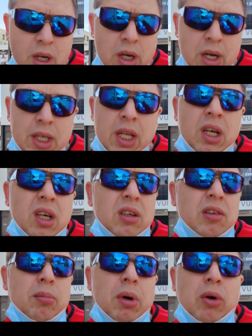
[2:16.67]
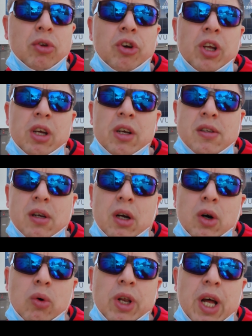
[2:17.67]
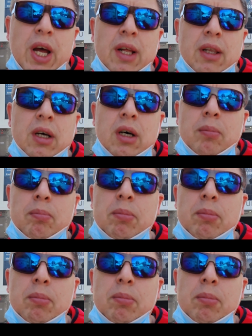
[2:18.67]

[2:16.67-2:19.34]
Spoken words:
I think it's about 3 years ago, when I had a